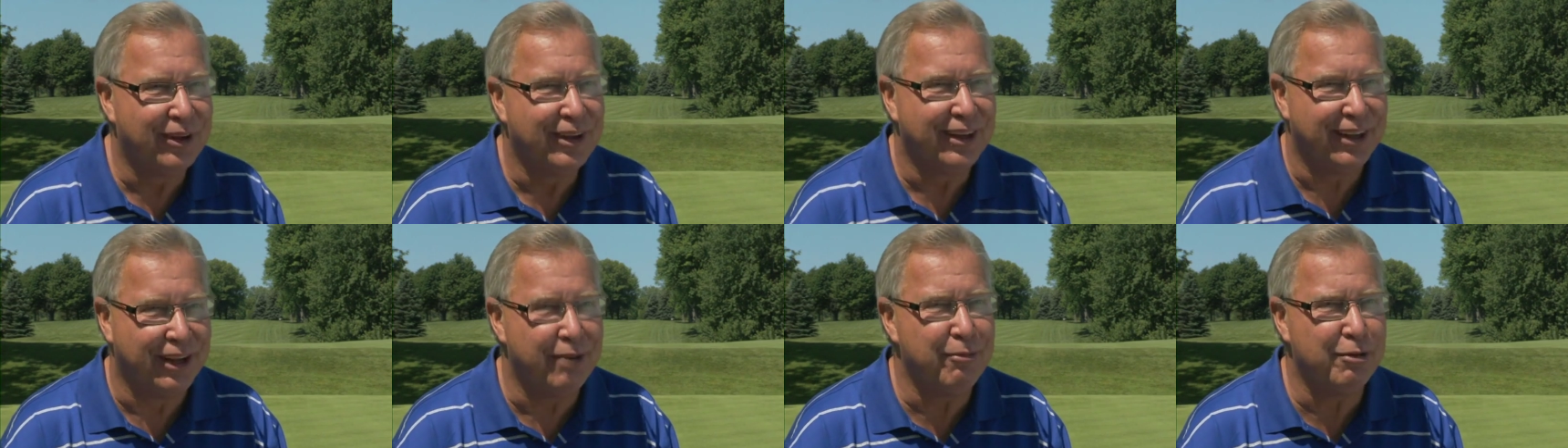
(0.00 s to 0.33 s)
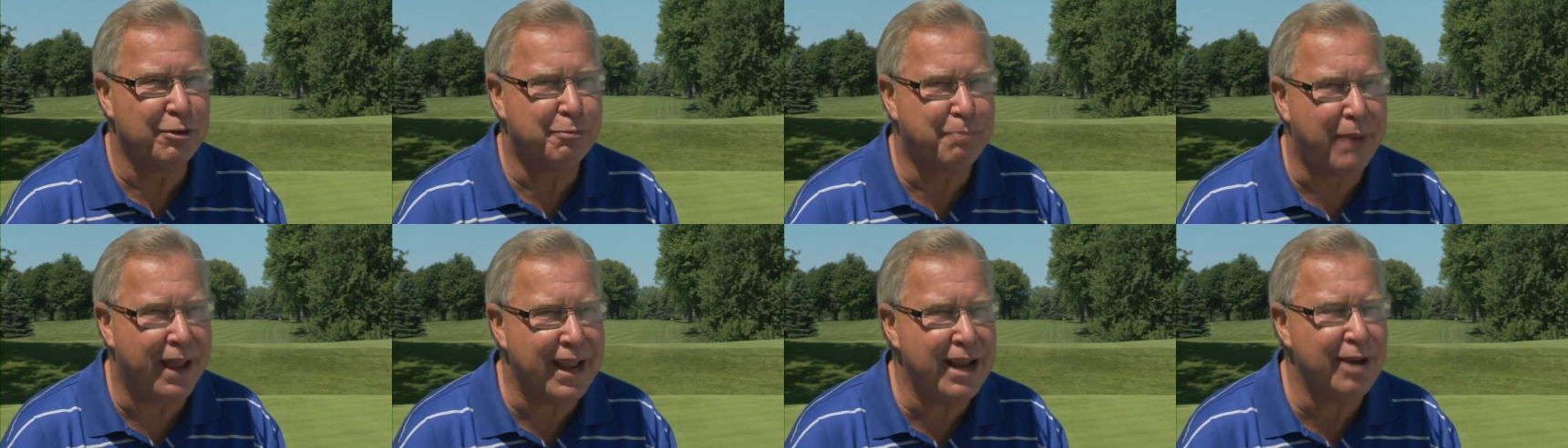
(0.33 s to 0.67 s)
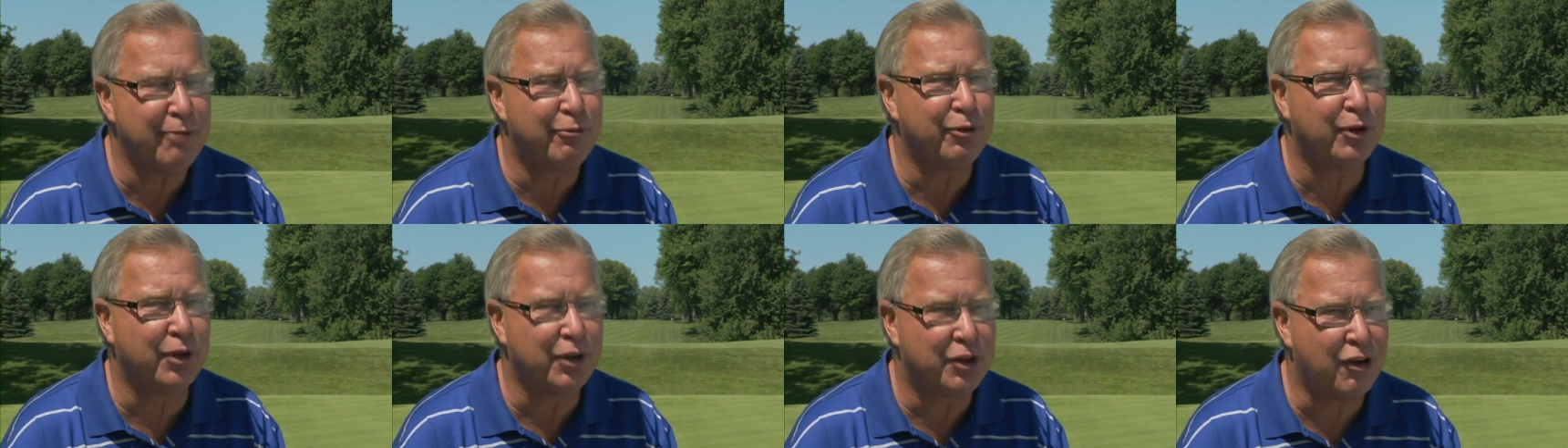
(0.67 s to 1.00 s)
It was
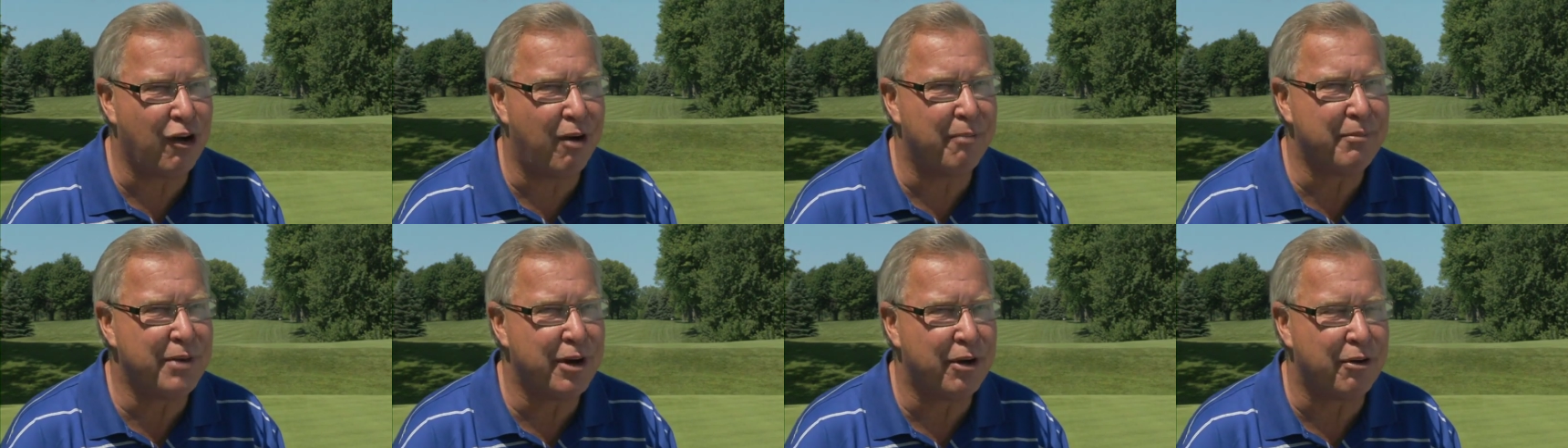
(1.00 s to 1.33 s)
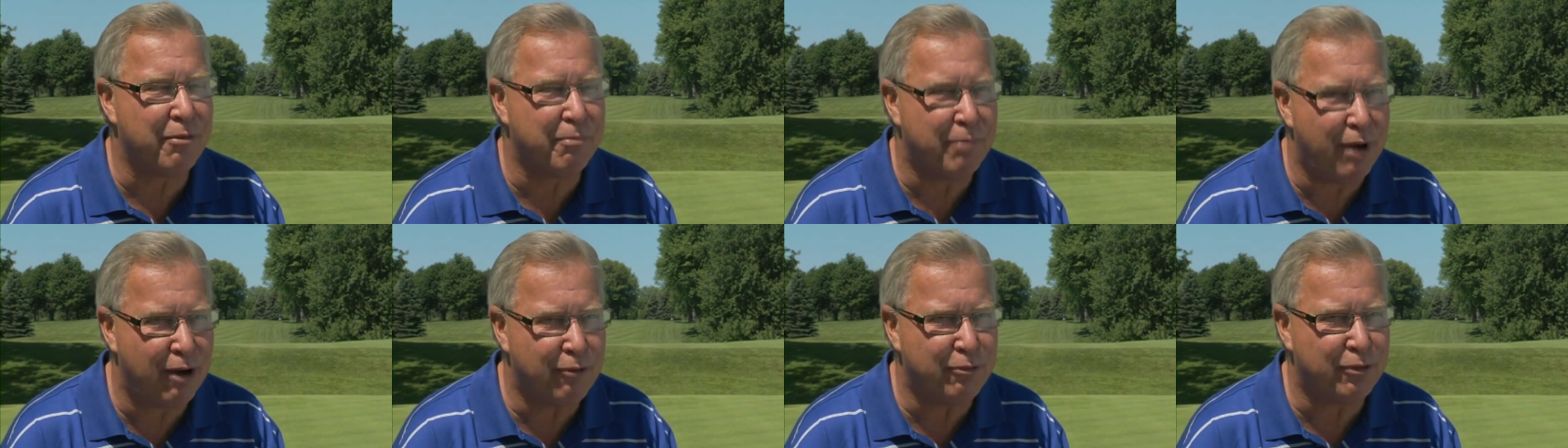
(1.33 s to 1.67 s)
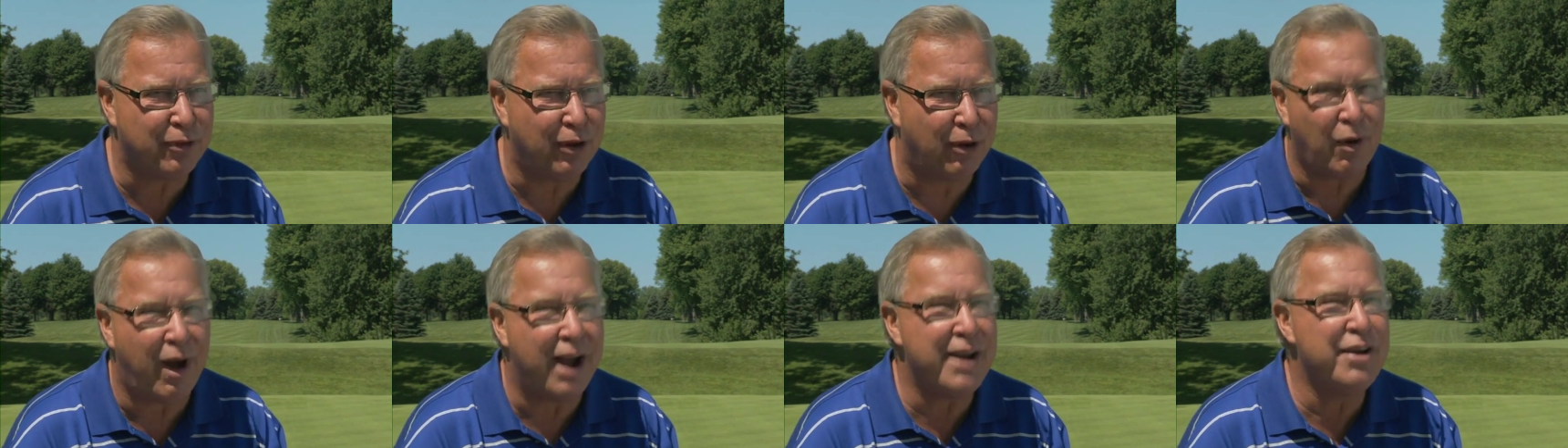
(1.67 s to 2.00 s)
painful to come here to
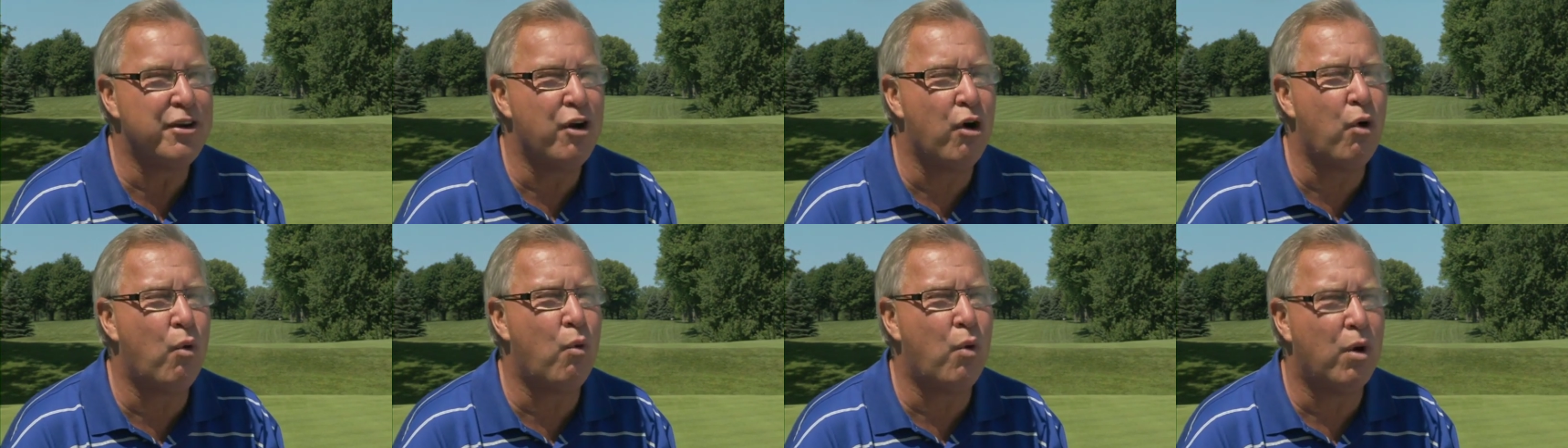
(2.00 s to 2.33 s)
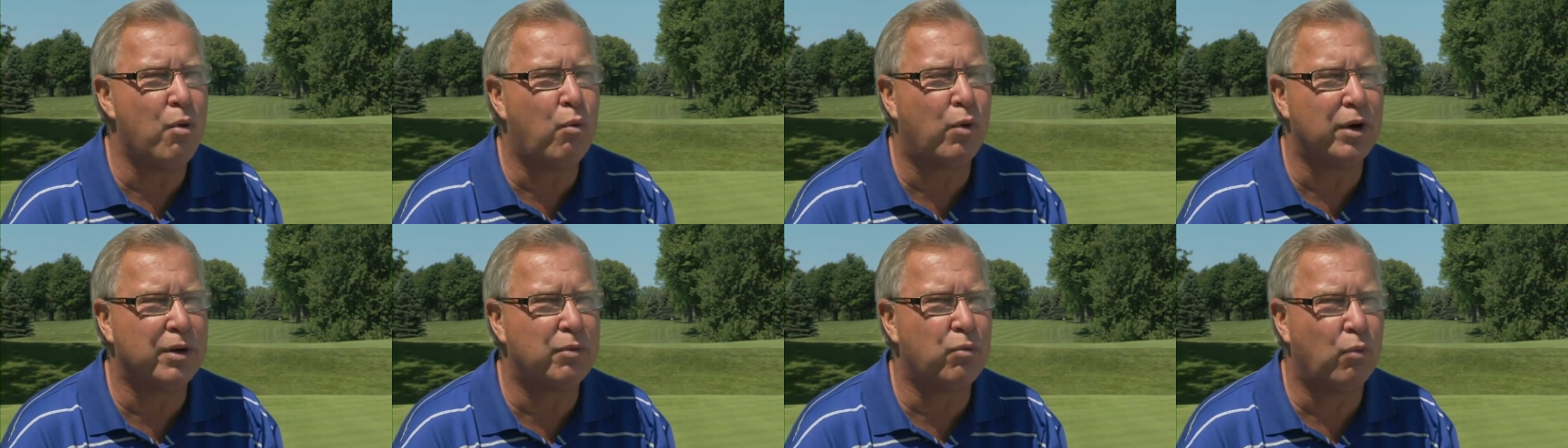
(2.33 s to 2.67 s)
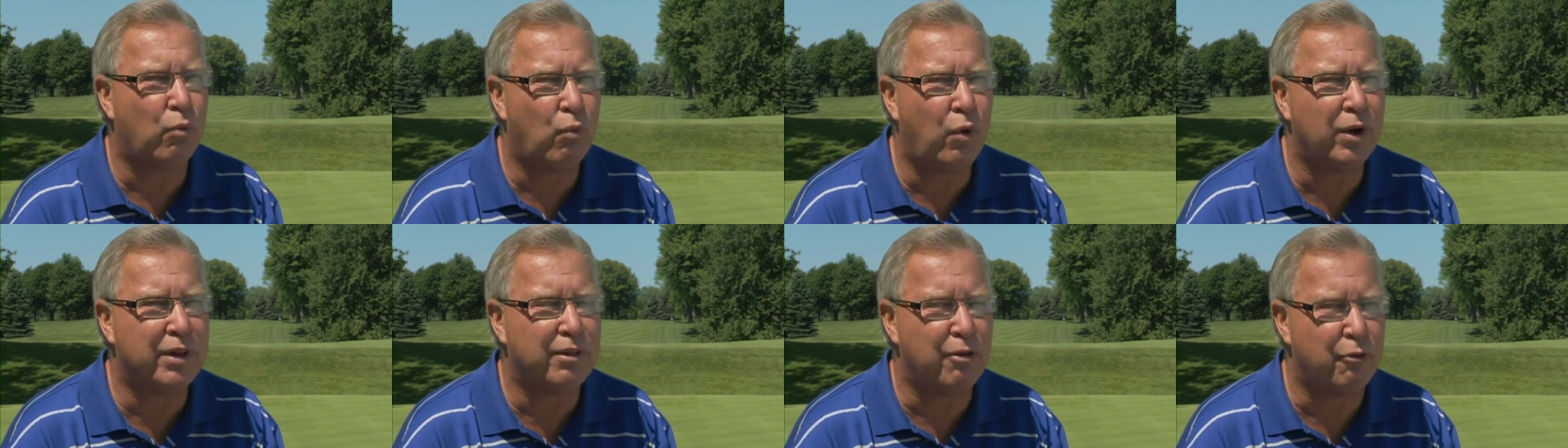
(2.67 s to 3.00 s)
Buffalo. I know
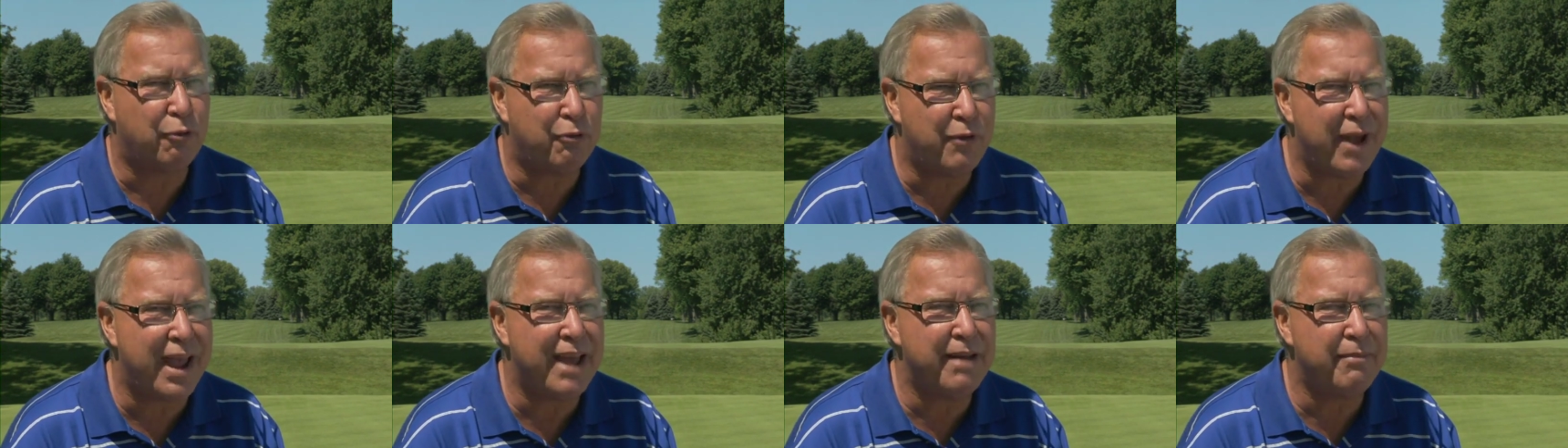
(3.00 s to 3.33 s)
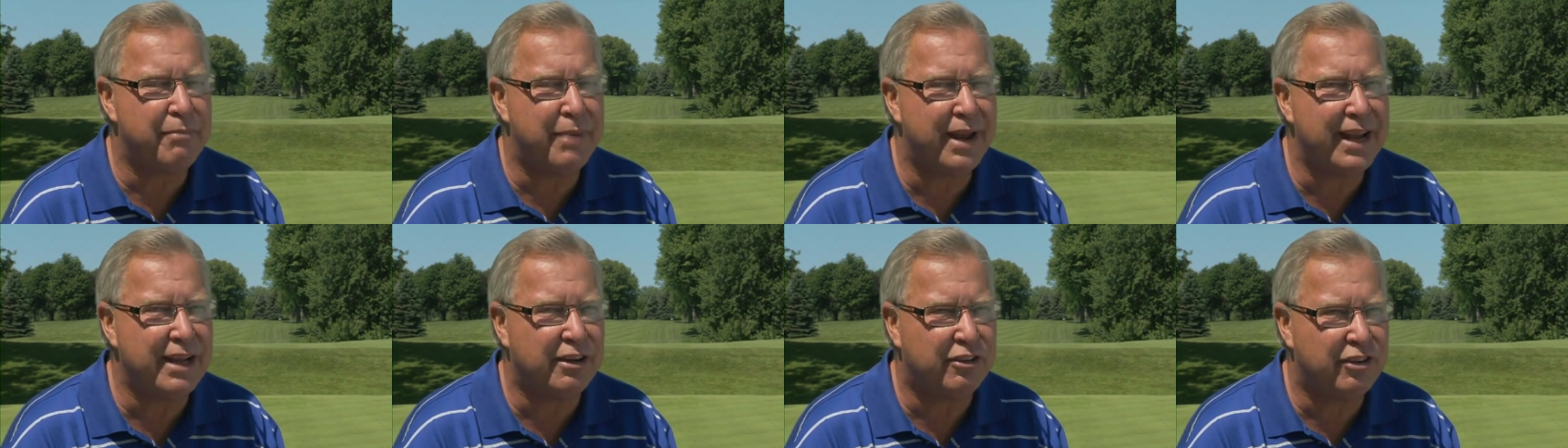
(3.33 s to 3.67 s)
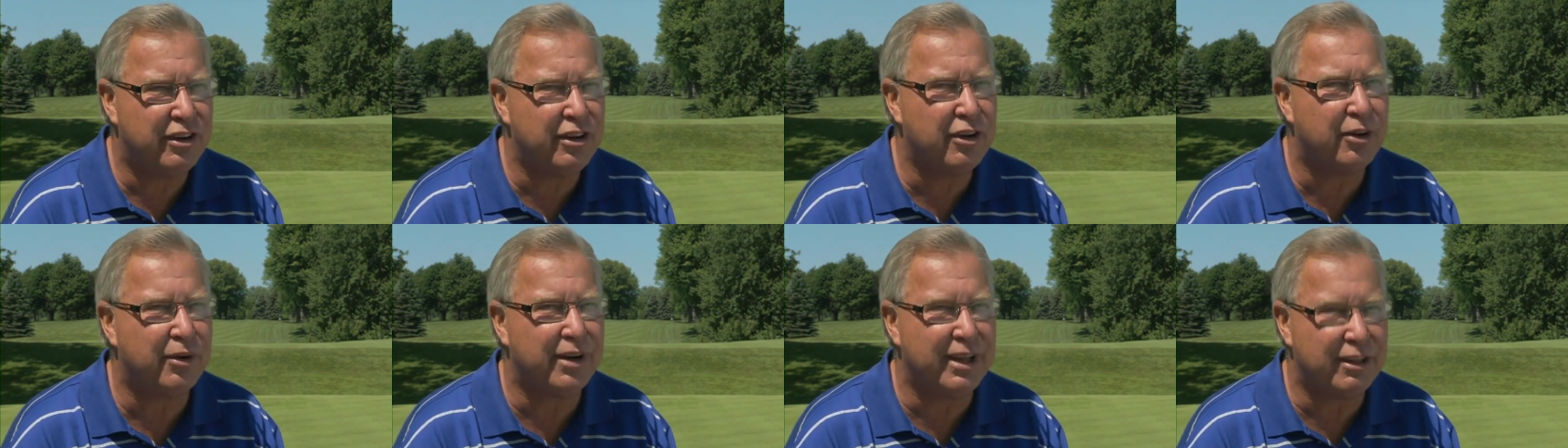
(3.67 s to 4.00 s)
what the fan base
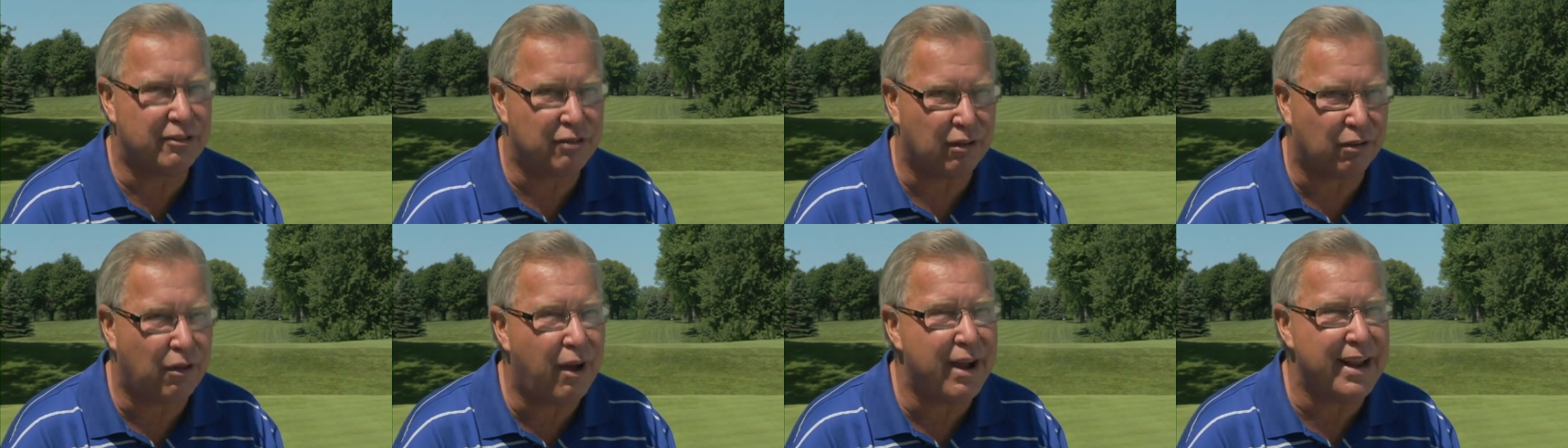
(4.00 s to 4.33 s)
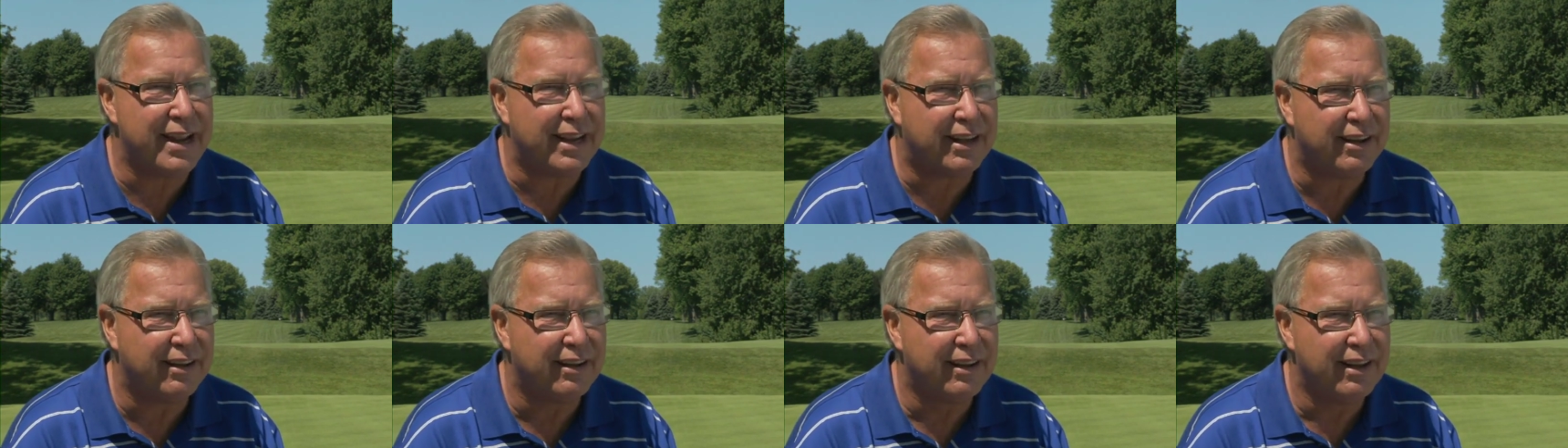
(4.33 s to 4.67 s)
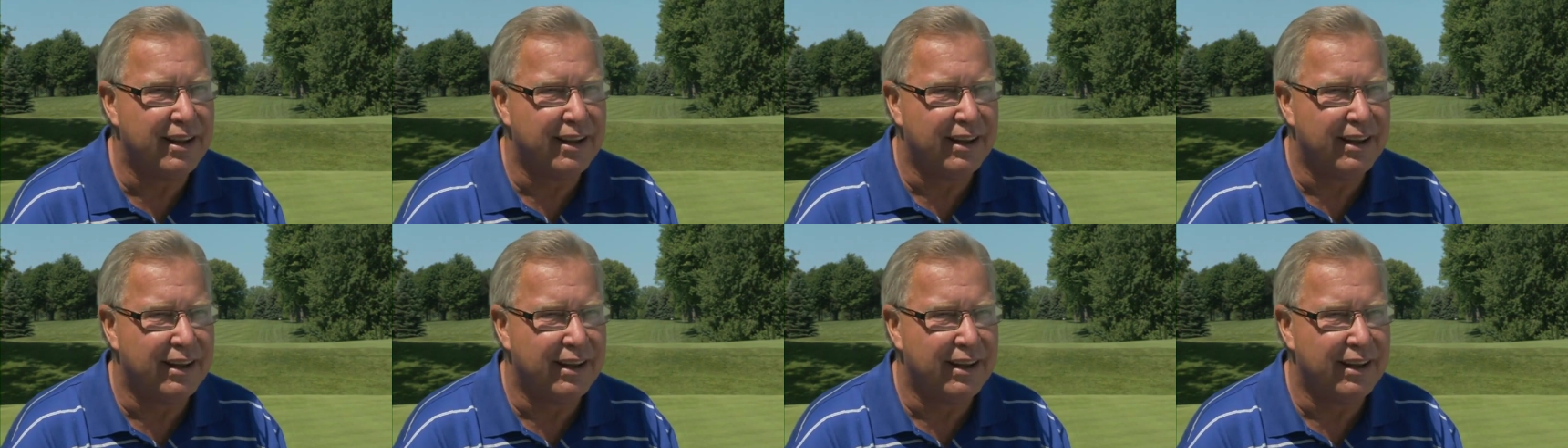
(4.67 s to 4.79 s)
here is like.